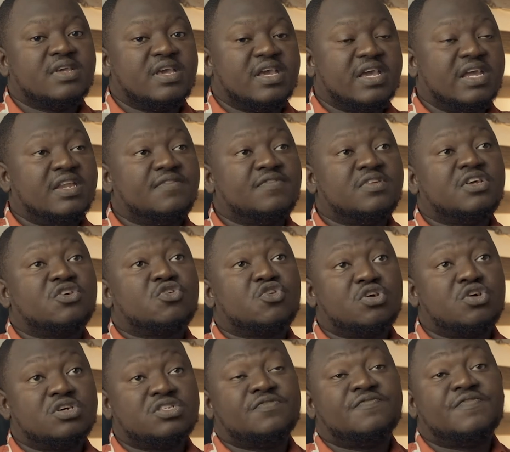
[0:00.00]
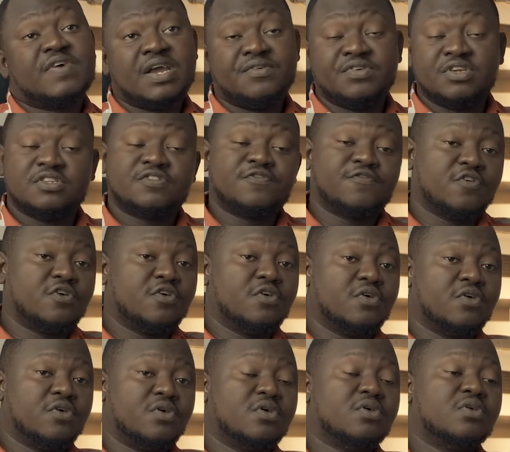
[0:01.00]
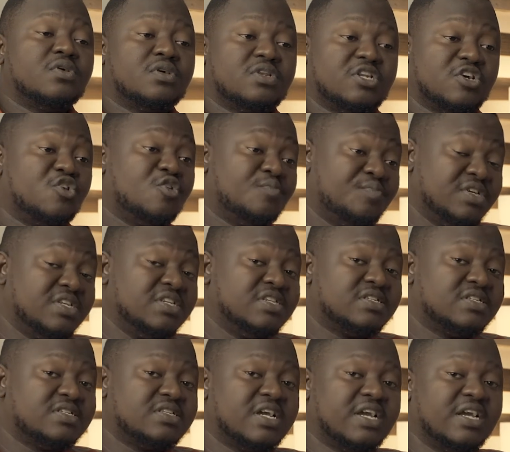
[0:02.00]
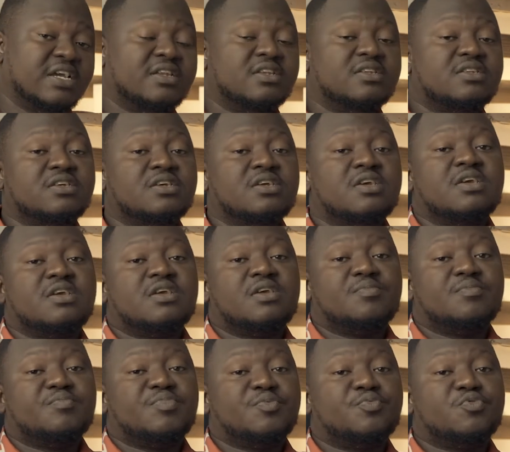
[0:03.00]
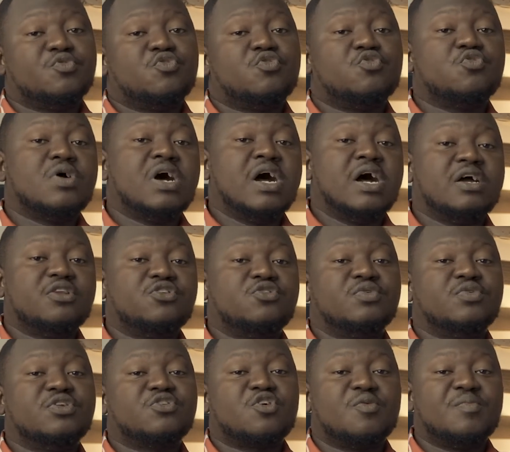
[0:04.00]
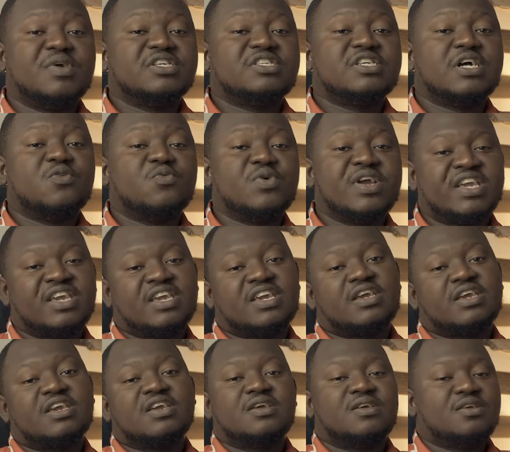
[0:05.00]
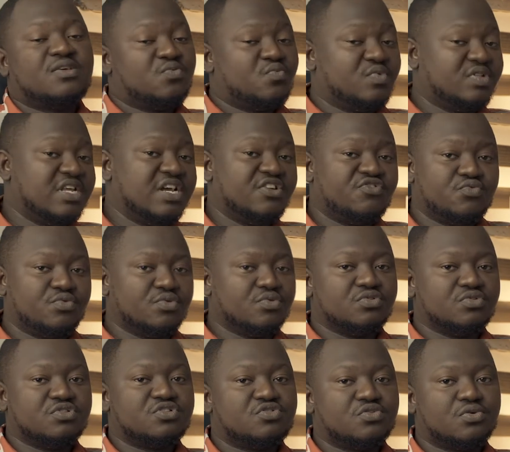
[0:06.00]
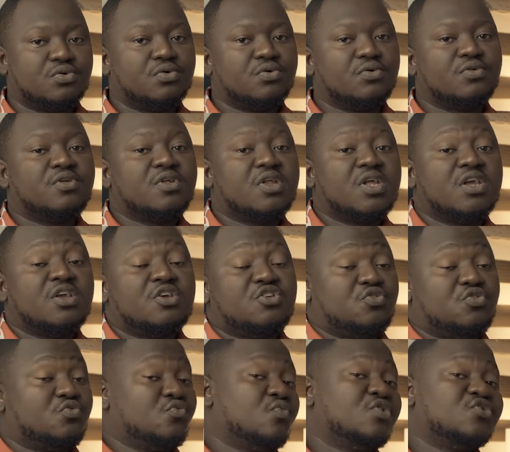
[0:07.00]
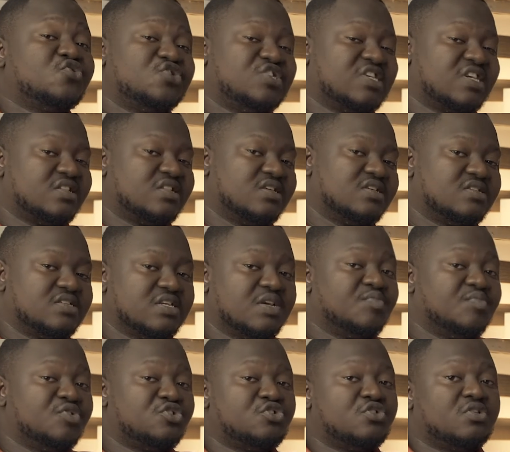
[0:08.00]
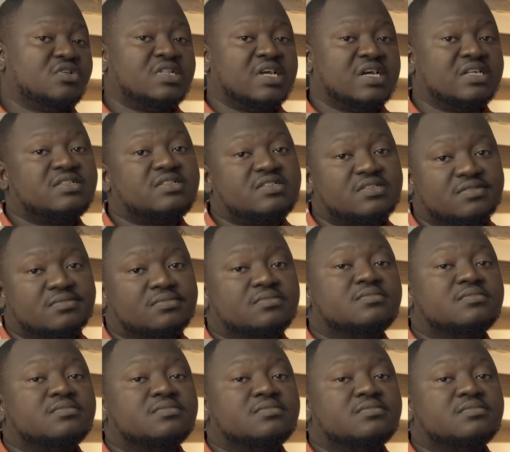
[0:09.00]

And even the cost varies for the hobbyist and people who are doing commercial work with their drones. So you would want to check this and be sure that